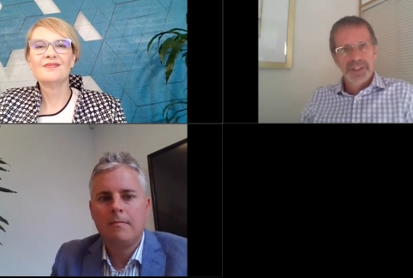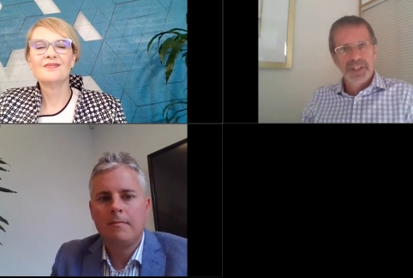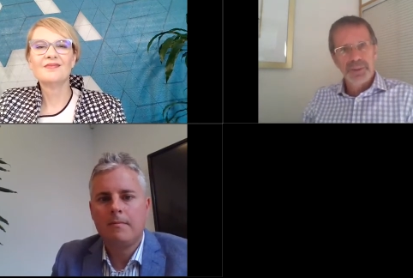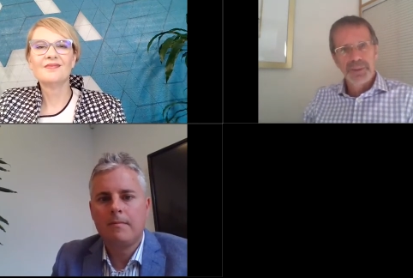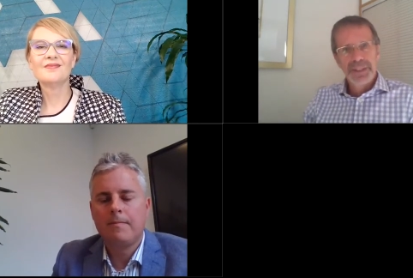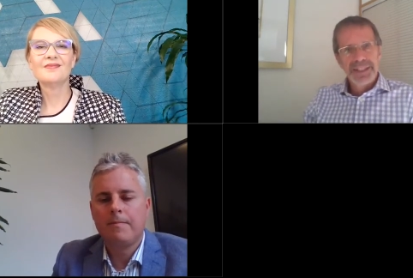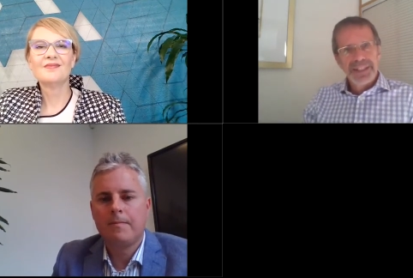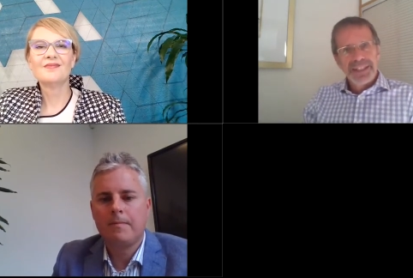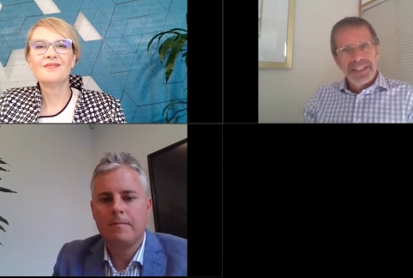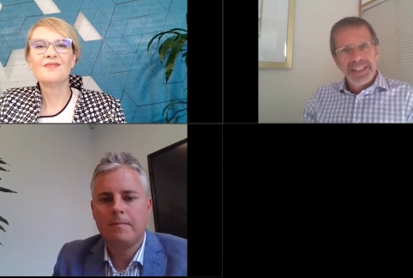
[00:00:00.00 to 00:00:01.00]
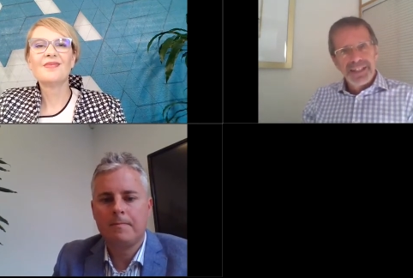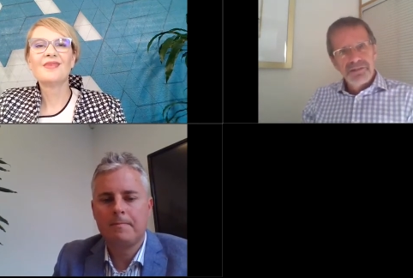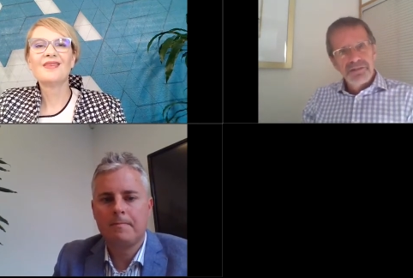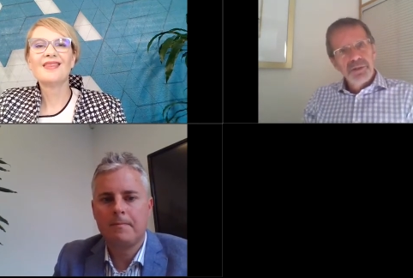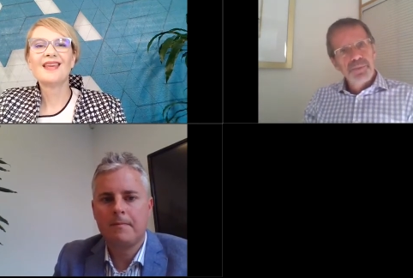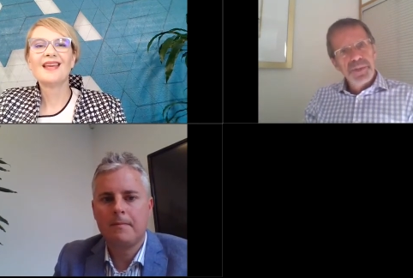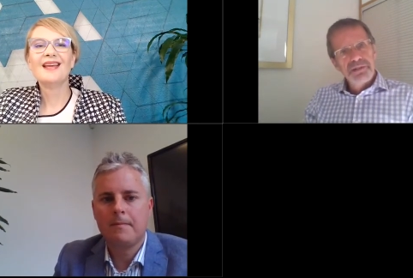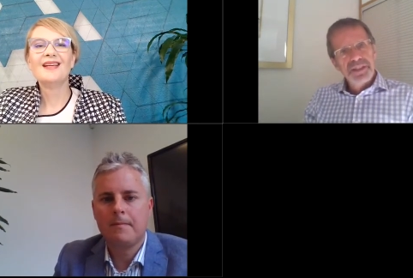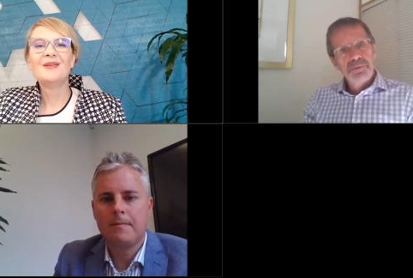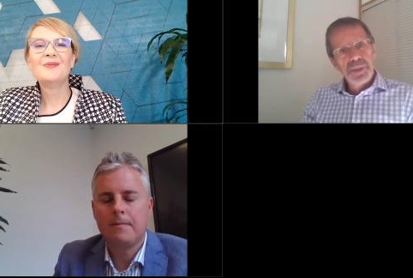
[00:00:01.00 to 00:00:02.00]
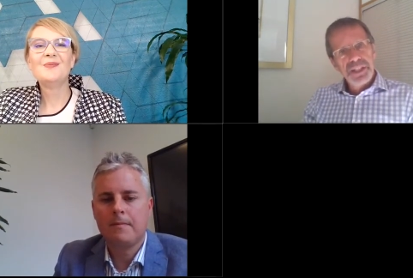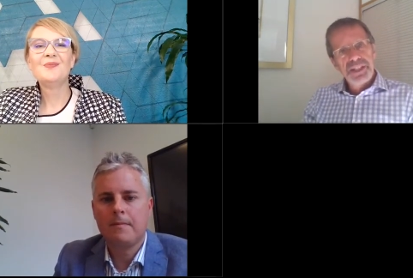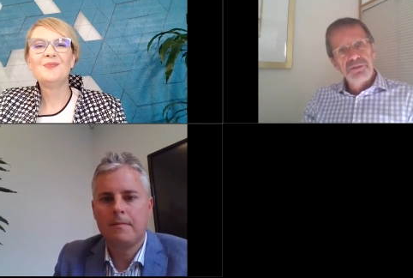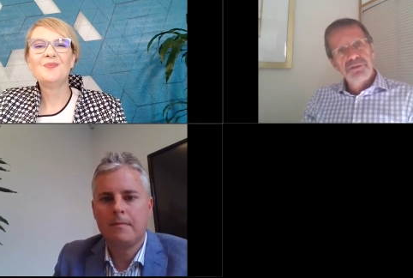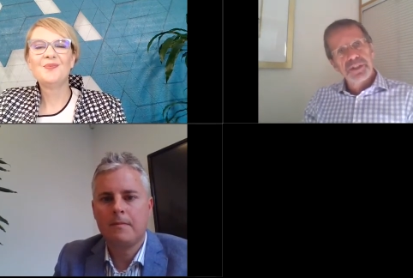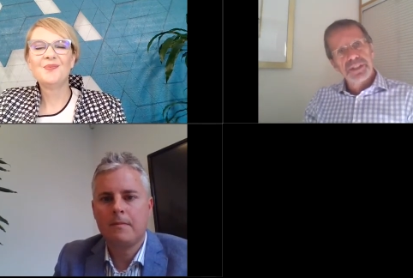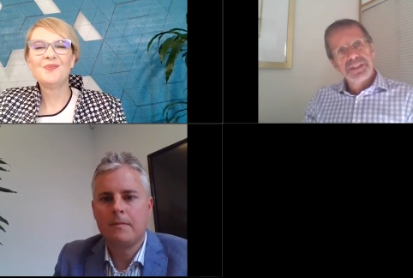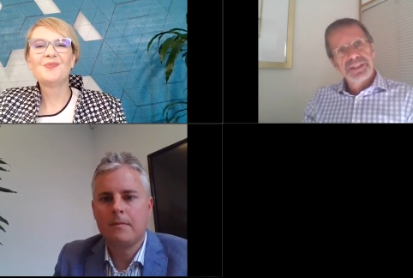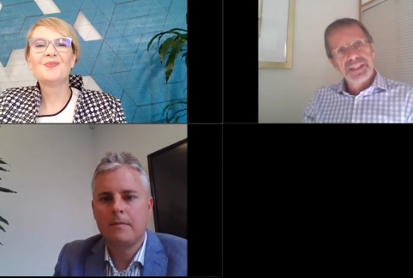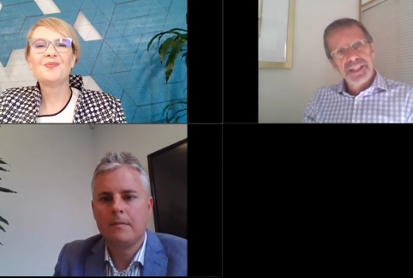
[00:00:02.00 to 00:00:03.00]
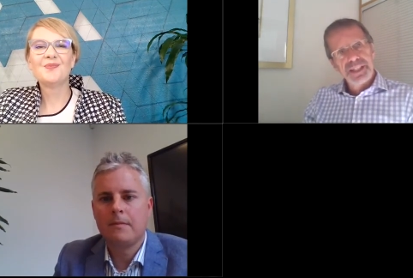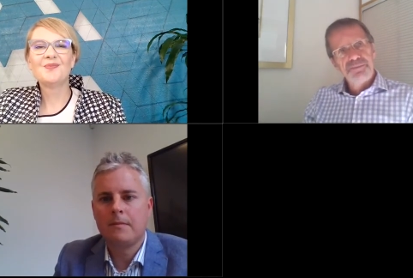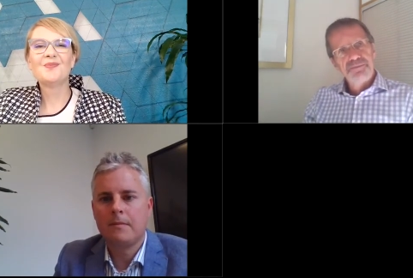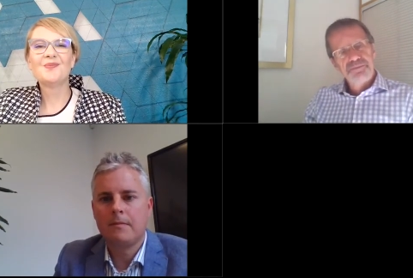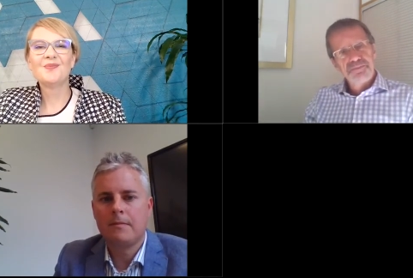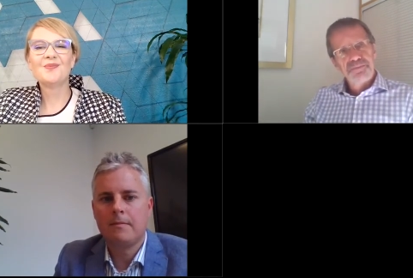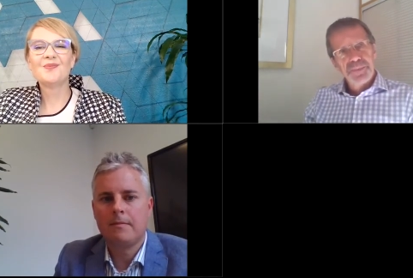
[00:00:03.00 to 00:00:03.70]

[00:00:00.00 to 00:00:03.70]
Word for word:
Speaker 1: So eh, there is a there is a big difference. Um,